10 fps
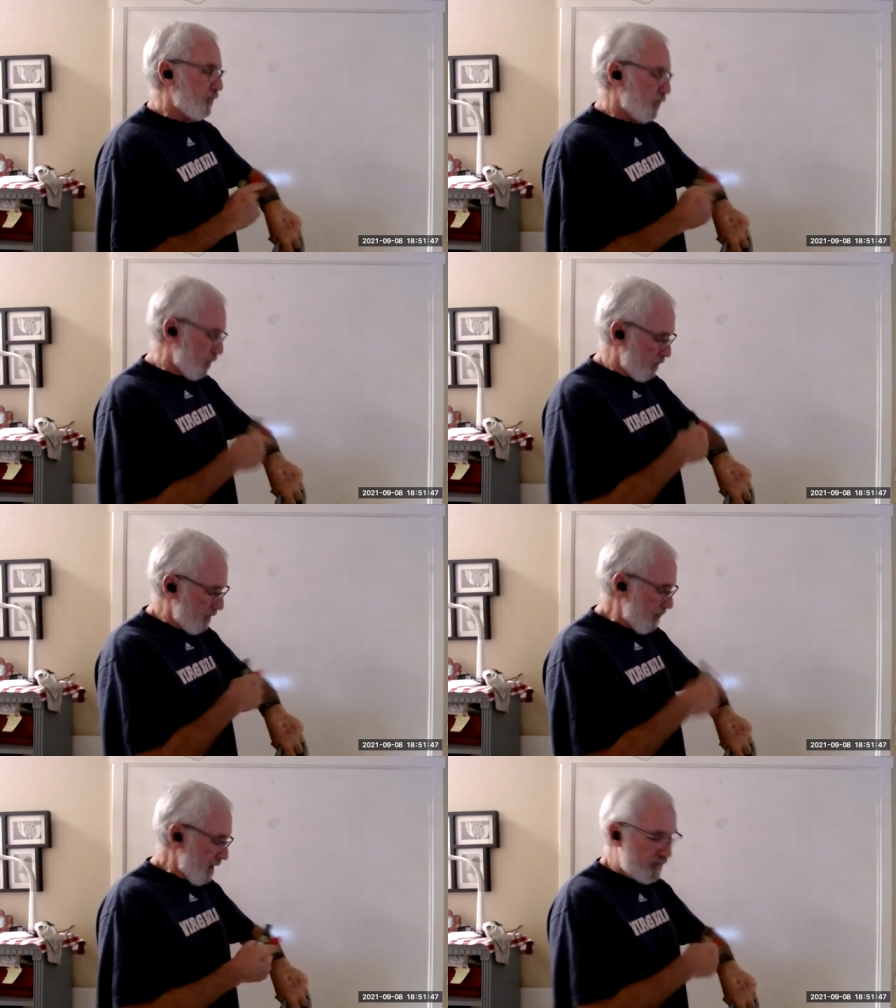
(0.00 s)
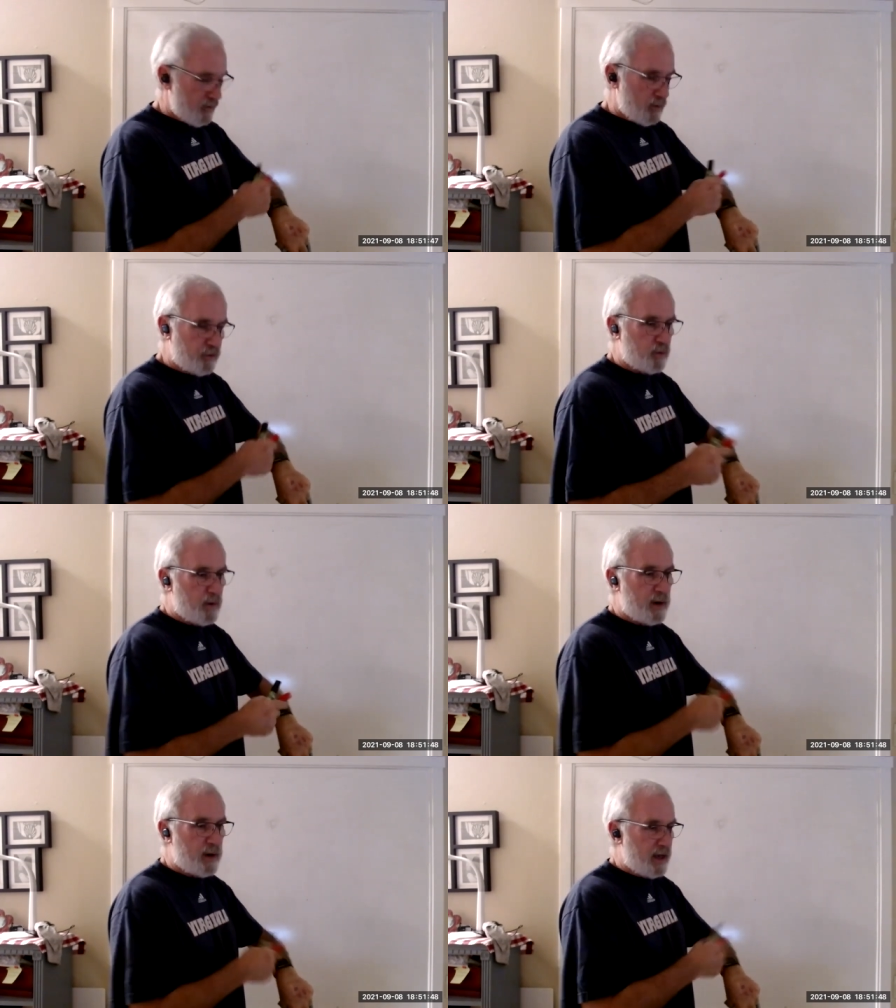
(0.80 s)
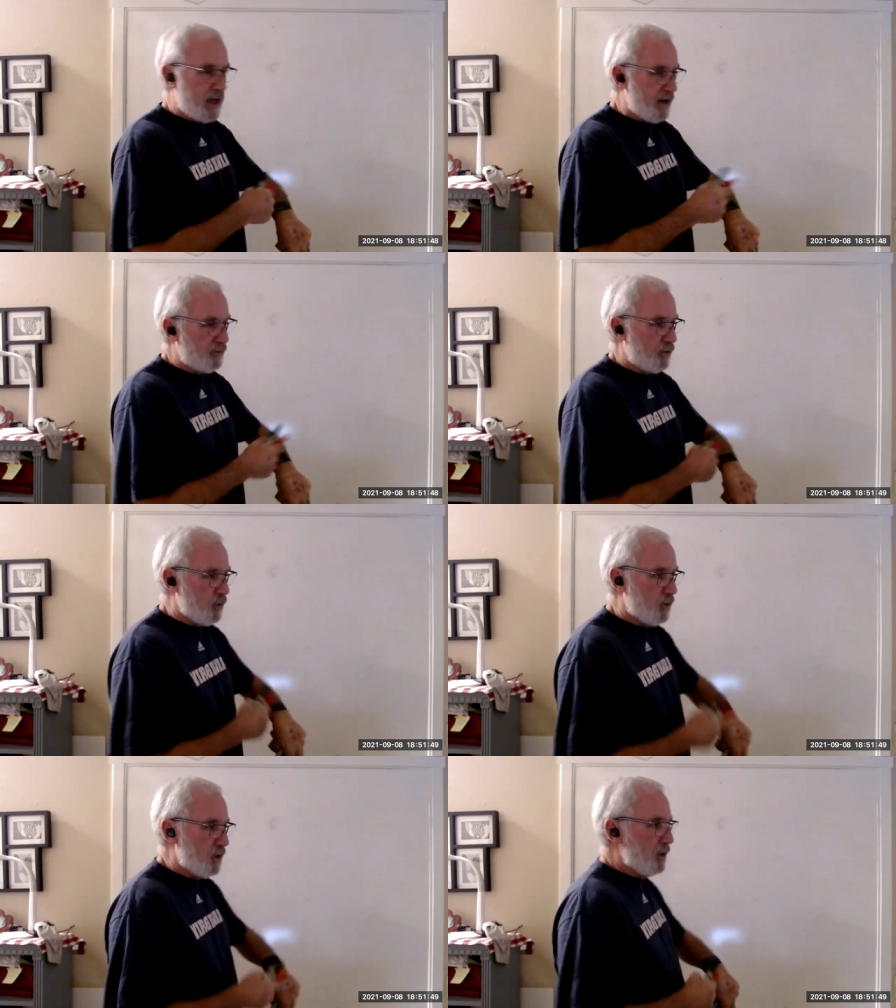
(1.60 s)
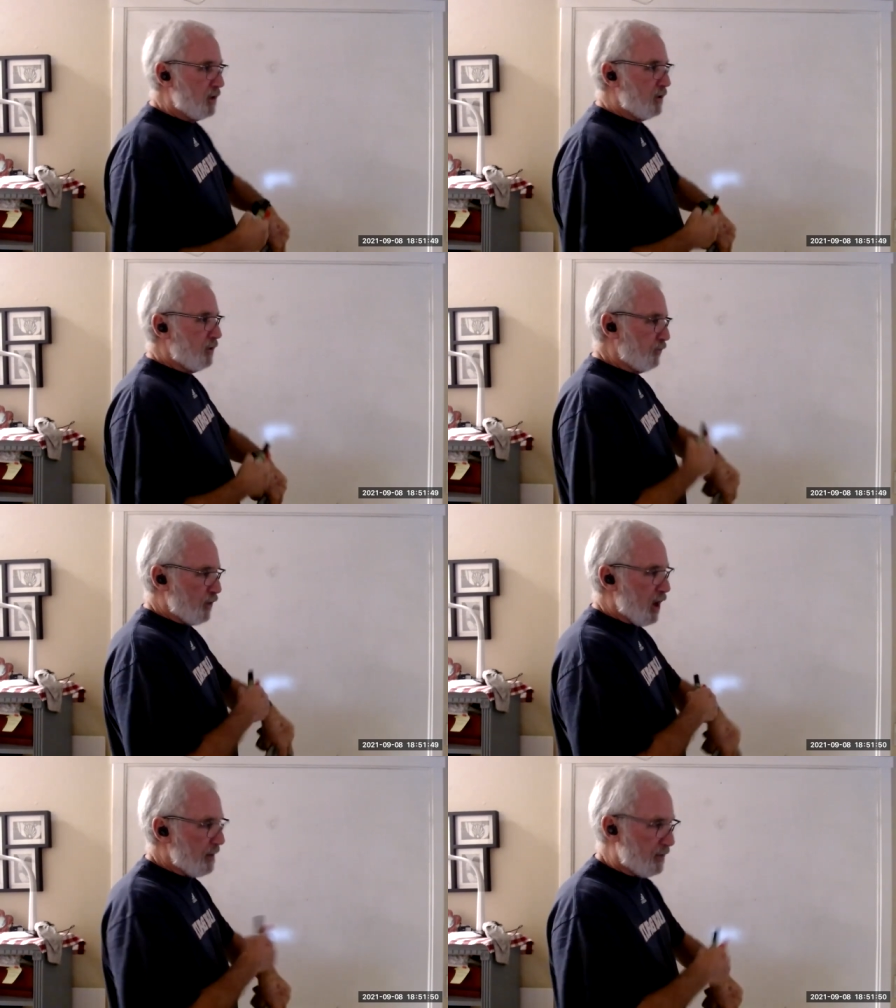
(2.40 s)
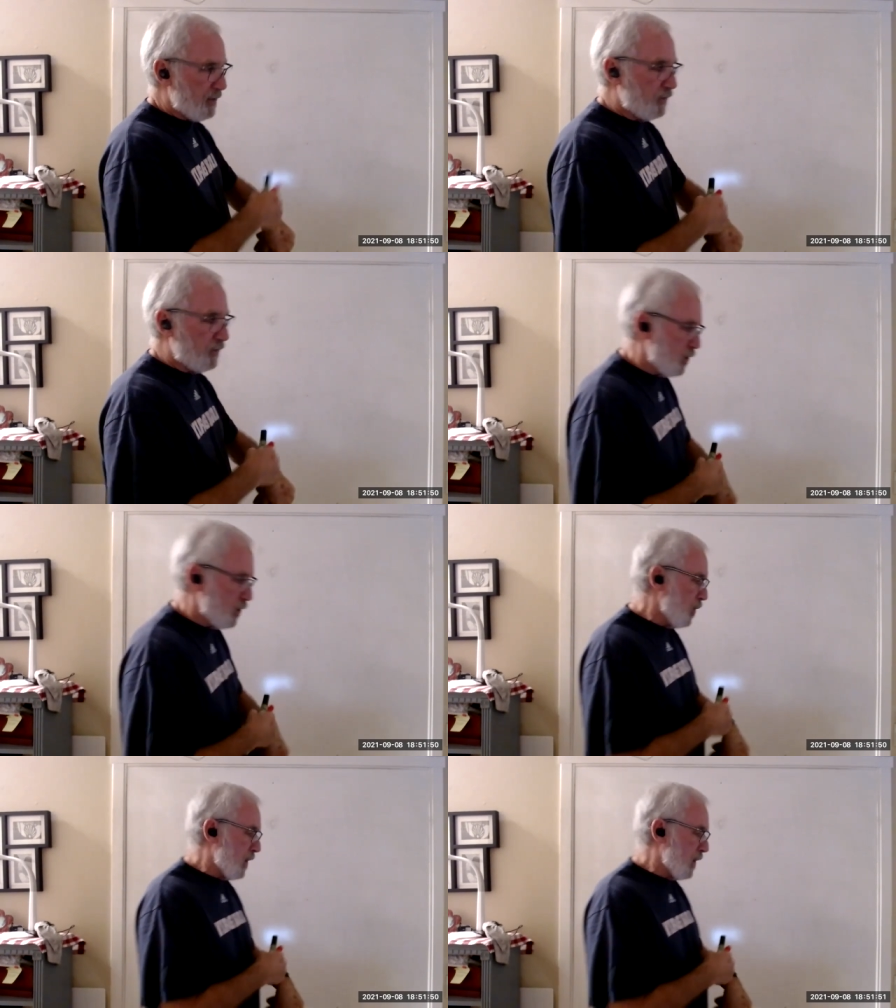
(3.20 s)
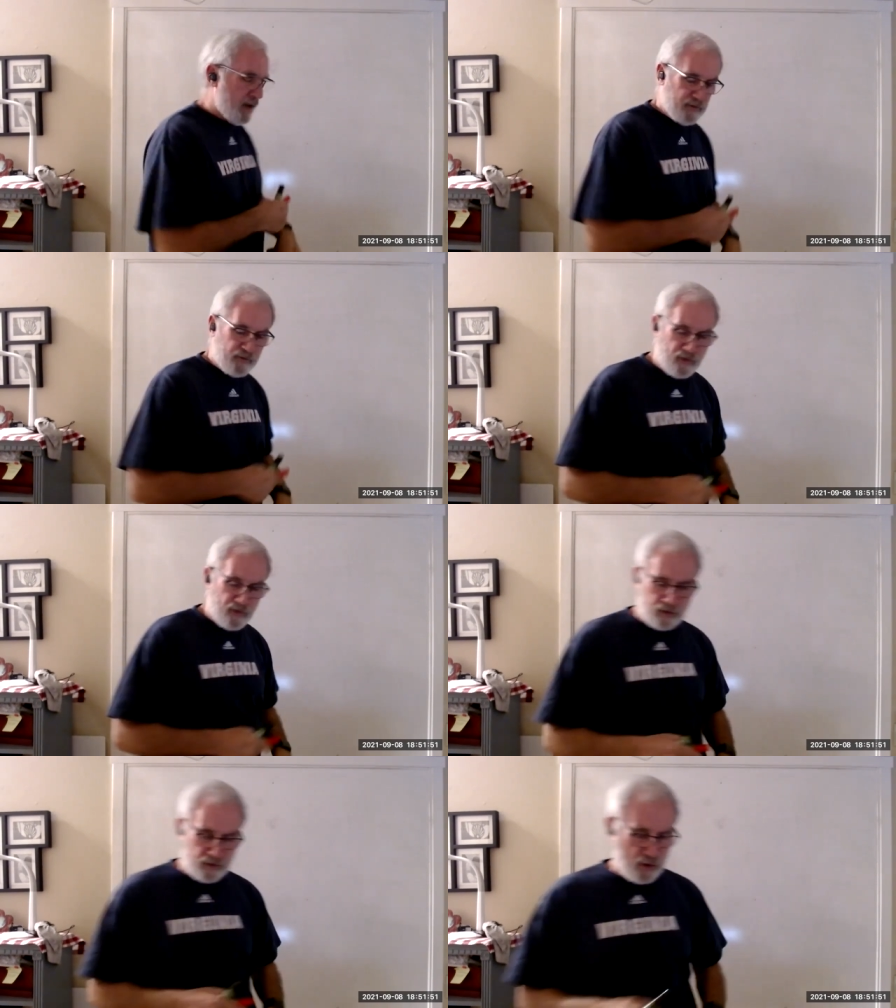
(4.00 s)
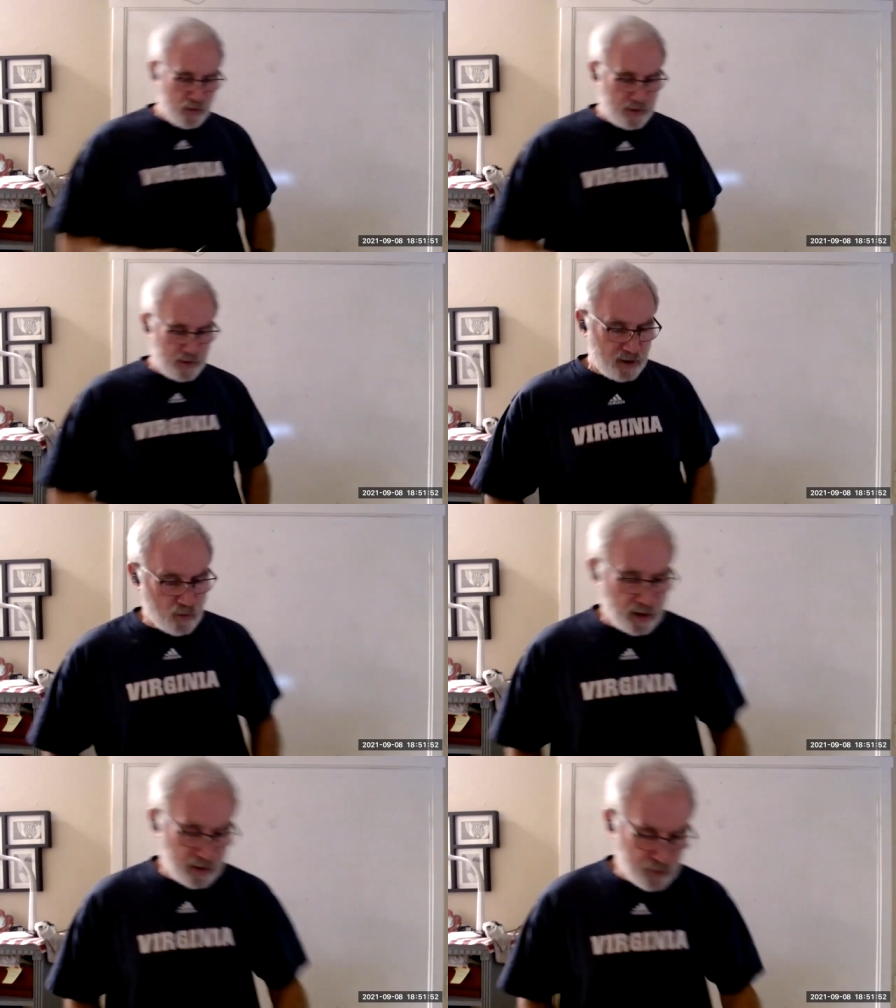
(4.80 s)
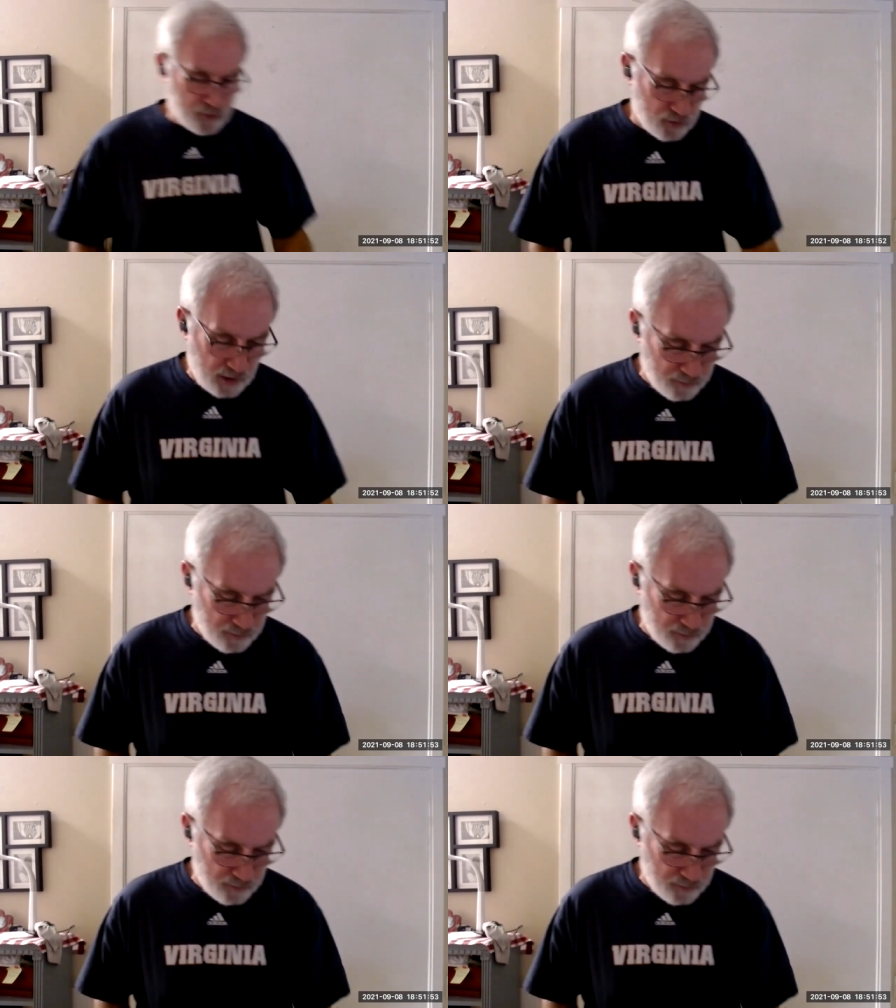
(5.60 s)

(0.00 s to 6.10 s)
So every once in a while, I have to stop and say, "No, I haven't fallen, you idiot watch. I'm